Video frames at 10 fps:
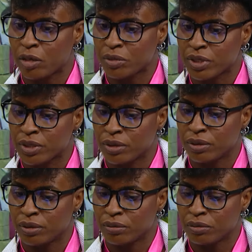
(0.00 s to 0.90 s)
comes
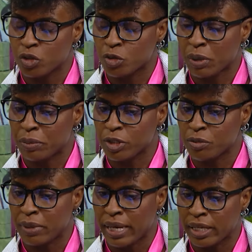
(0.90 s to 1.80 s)
to most people's
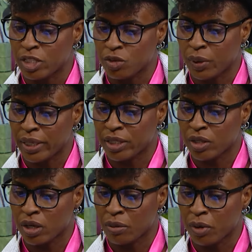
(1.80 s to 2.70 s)
minds when they
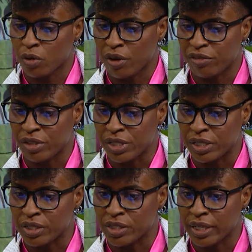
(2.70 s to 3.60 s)
talk about
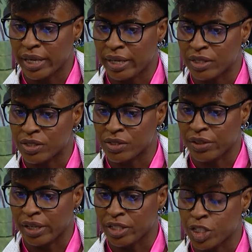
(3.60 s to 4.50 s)
refugees is
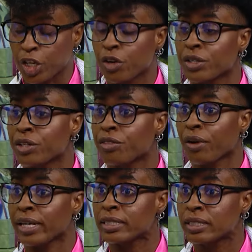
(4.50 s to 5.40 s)
the security
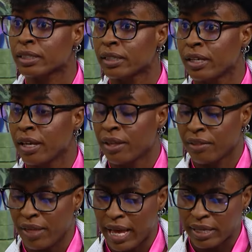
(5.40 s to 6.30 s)
threat uh,
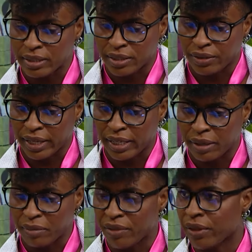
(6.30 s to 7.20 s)
that they
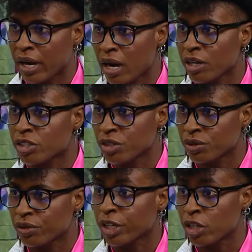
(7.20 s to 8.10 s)
claim that they are
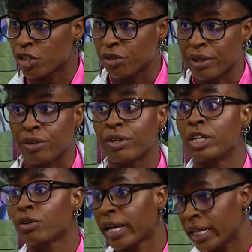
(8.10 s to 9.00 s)
to the country they're
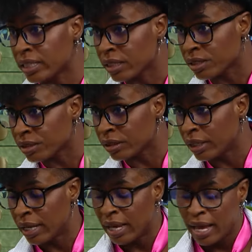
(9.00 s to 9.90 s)
relocating to.
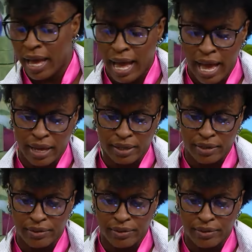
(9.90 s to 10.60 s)
And